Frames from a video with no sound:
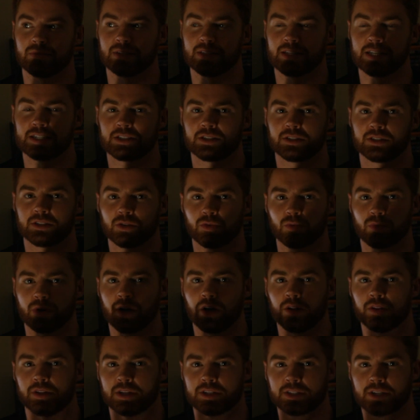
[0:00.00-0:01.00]
doesn't
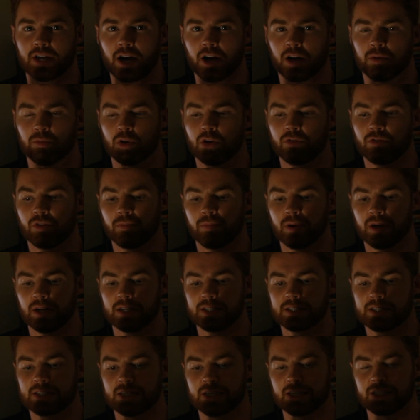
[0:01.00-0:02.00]
derail the entire movie, but
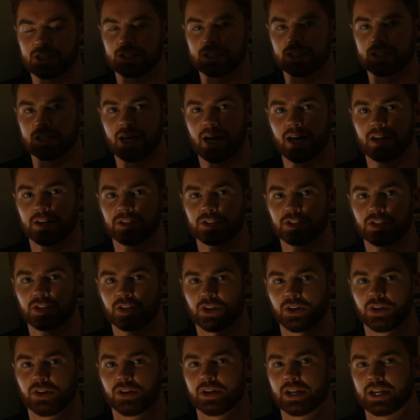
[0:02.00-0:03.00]
it's just not as
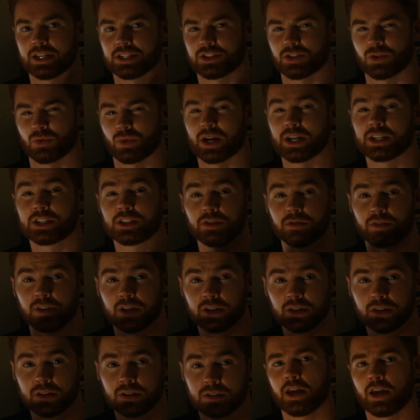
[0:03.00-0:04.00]
good as the rest of
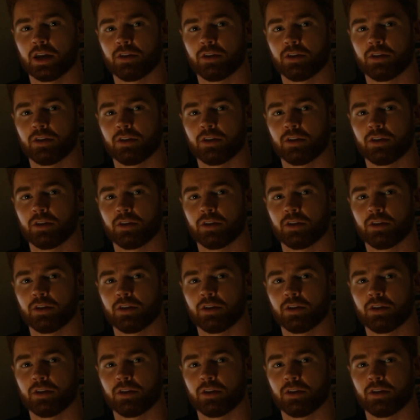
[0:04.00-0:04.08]
it.